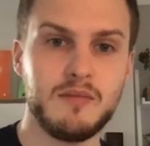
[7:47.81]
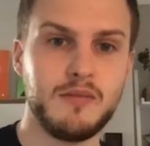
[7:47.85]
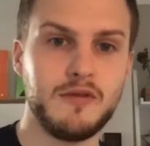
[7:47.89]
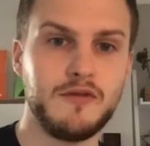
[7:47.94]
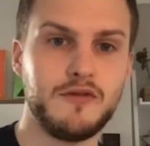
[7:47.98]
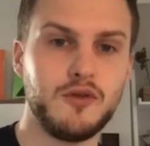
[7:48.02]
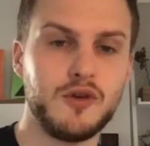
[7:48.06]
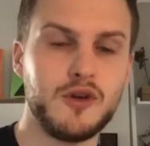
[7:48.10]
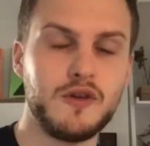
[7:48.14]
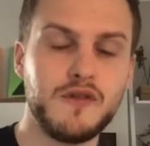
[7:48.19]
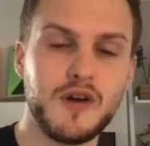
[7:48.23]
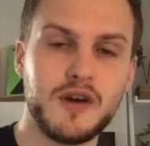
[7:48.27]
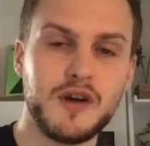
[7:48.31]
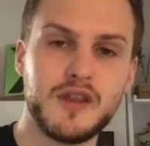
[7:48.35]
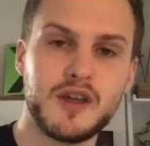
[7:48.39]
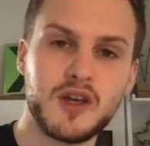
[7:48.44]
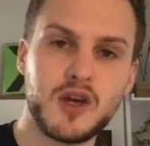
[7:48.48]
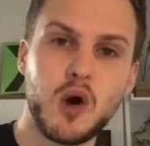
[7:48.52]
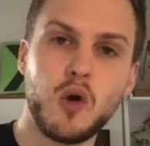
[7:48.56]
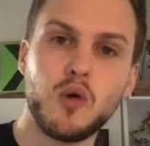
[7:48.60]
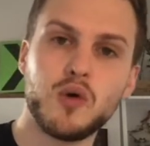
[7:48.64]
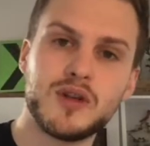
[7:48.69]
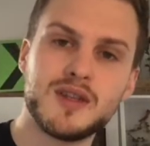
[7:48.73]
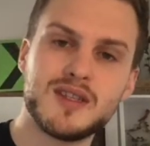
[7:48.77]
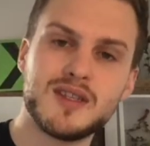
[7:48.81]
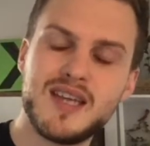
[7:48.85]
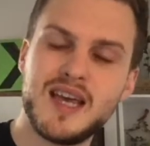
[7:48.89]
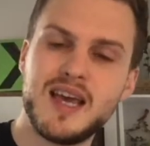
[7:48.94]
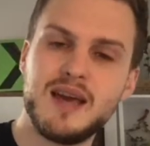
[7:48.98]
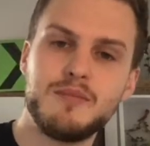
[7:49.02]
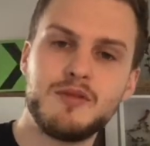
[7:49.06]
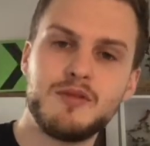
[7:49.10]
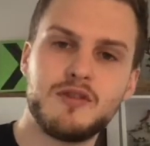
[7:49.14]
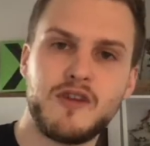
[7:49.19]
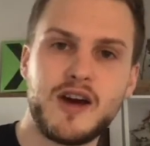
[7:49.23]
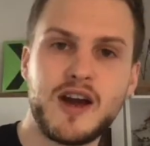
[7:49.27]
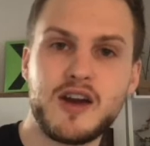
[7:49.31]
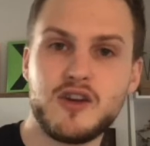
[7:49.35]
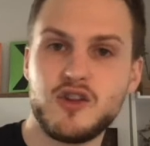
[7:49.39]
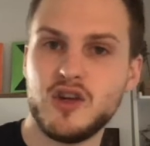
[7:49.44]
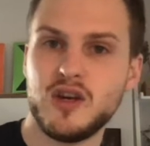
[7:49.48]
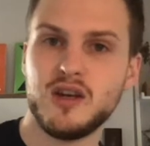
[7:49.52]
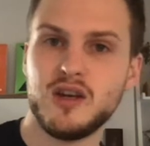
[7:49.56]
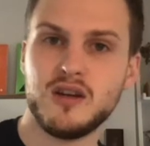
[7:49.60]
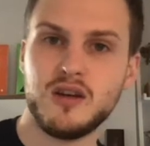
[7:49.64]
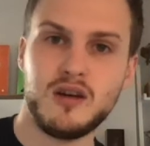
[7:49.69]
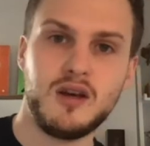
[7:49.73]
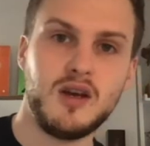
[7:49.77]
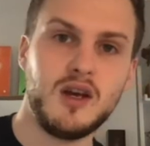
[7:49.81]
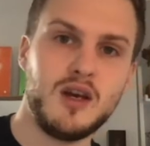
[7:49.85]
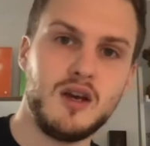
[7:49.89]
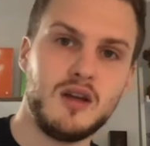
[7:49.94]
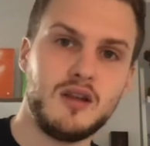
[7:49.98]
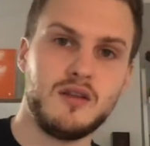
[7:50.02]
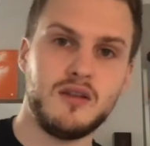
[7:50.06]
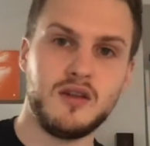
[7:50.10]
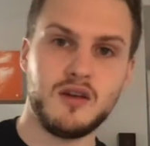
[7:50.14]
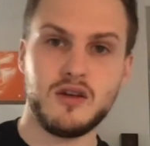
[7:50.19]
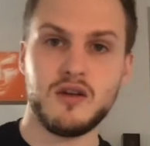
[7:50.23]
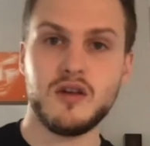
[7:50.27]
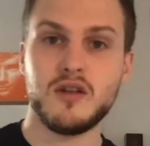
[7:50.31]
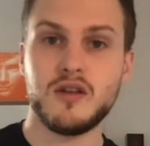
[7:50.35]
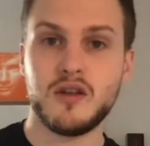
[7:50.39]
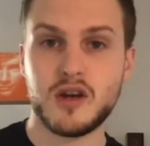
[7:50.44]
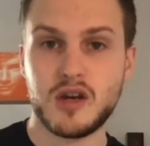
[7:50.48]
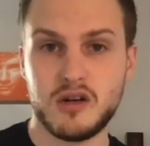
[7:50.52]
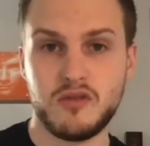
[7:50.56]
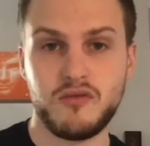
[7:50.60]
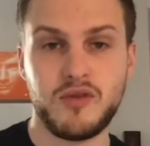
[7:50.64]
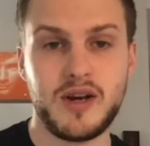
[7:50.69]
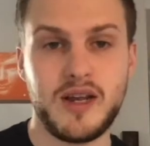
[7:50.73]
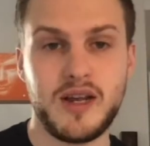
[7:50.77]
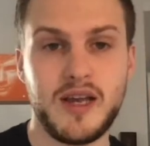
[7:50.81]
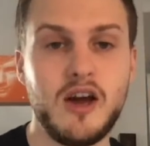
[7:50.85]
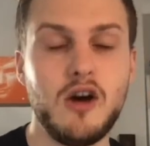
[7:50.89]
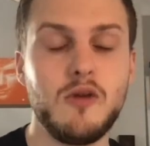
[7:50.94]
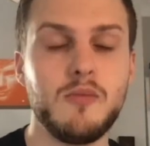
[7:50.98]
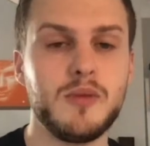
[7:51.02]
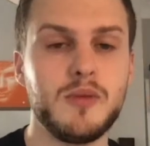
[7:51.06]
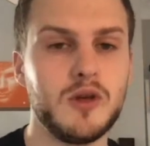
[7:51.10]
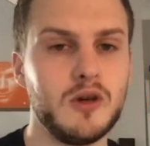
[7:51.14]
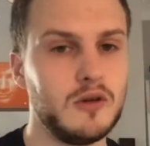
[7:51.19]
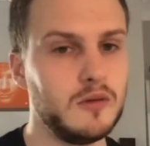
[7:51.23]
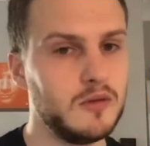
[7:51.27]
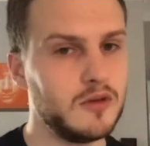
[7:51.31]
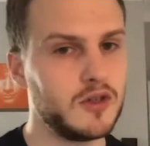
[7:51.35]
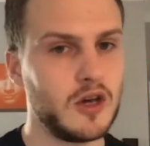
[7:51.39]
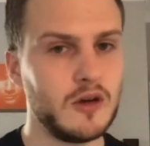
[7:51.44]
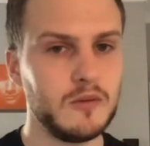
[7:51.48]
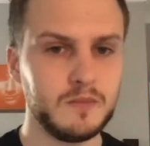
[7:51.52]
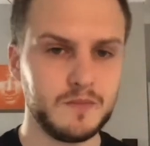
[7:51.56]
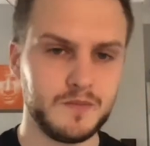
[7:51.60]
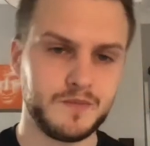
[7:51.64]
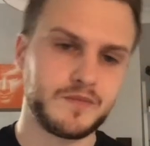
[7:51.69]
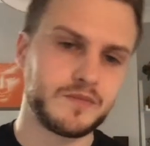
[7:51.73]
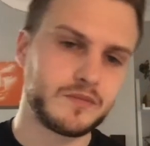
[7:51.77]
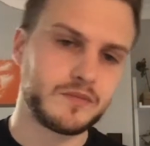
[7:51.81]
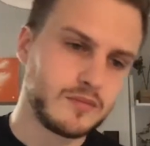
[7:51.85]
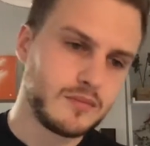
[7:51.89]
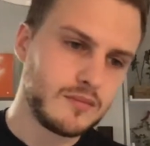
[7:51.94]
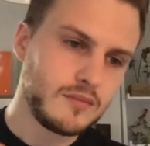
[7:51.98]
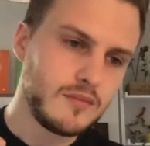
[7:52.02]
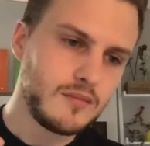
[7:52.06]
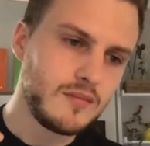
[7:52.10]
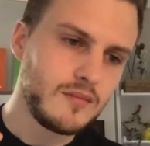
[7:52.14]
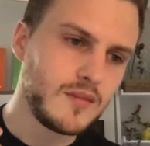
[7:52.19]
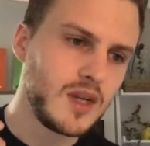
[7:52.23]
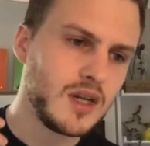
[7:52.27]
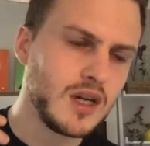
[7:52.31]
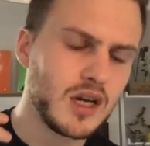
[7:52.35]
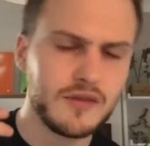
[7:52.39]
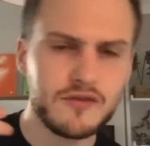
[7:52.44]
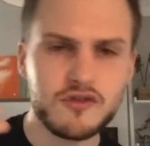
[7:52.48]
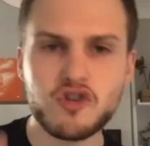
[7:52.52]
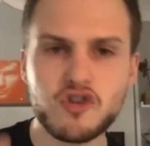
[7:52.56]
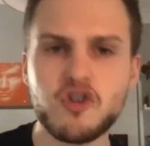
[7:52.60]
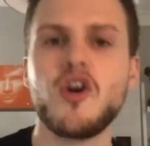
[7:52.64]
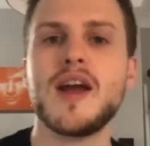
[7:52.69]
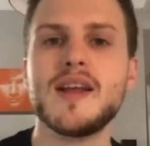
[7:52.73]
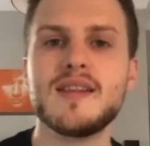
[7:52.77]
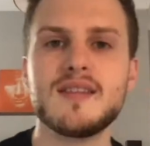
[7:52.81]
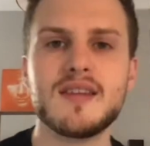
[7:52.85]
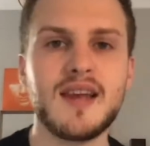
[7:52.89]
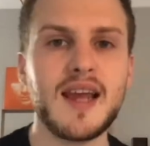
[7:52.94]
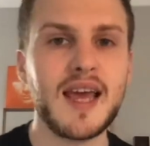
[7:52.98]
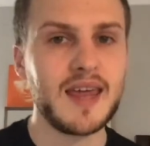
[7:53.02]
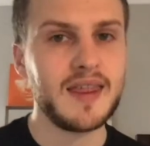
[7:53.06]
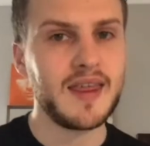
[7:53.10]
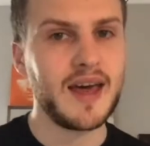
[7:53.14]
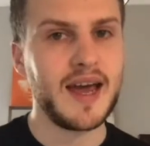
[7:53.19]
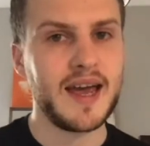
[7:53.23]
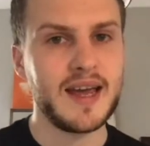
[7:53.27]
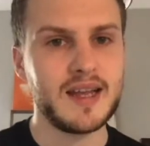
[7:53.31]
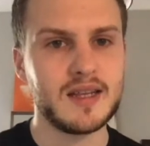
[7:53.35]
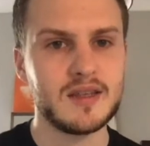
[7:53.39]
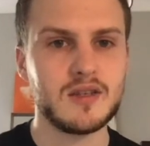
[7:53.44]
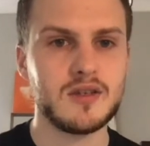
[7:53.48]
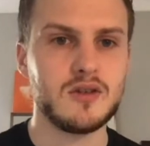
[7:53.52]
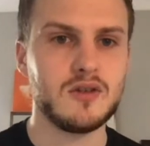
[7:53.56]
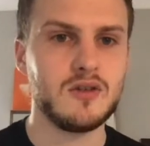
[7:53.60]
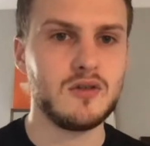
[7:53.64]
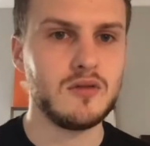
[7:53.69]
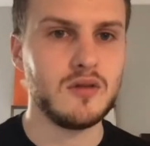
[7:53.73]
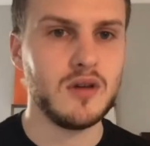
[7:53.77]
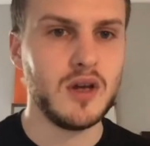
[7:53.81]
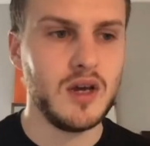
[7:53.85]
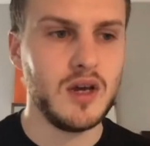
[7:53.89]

Before you find the golden tips that are actually gonna really help you. So kind of translate that into